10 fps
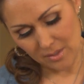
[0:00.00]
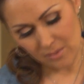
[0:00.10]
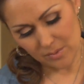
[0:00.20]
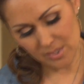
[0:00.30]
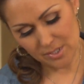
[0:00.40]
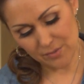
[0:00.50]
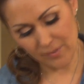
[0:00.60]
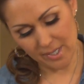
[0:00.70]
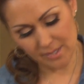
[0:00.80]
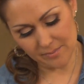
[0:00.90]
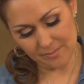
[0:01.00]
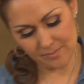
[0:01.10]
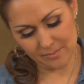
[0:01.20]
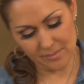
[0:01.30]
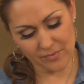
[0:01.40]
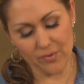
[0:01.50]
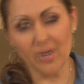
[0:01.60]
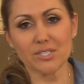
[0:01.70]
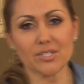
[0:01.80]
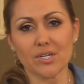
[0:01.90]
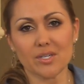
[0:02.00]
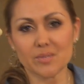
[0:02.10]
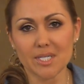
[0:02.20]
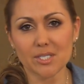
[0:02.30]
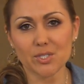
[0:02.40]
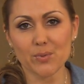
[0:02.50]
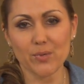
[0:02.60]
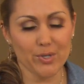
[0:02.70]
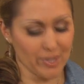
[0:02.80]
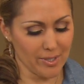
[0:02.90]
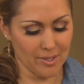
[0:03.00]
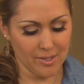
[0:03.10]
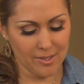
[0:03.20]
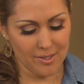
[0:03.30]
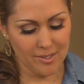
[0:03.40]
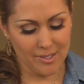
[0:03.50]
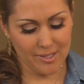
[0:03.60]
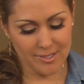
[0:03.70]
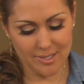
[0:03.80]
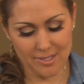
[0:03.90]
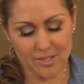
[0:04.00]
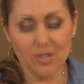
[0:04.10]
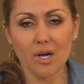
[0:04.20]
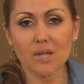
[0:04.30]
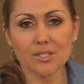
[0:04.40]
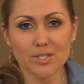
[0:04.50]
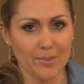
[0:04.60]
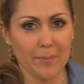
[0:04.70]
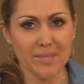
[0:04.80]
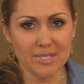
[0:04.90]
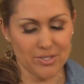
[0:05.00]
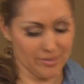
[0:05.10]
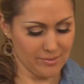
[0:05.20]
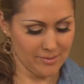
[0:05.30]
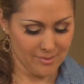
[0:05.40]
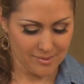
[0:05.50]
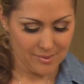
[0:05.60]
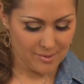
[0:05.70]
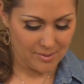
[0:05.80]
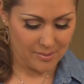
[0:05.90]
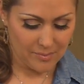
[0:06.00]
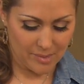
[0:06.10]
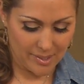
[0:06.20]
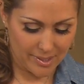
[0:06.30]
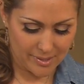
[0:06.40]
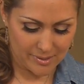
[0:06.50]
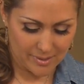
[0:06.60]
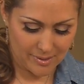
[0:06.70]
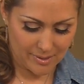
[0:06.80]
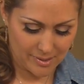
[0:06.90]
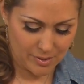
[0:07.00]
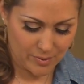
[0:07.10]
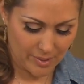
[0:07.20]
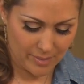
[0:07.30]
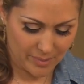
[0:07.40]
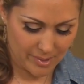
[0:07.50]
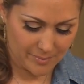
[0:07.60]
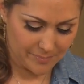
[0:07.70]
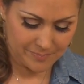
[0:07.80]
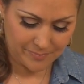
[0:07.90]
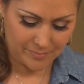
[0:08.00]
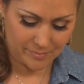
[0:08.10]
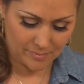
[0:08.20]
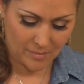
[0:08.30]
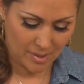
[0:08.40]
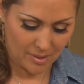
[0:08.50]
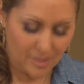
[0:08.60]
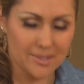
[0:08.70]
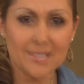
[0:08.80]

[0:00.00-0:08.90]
which is fun. Before I just thought it was extra work, and I said, oh, I'll use my mincer and do that, but it's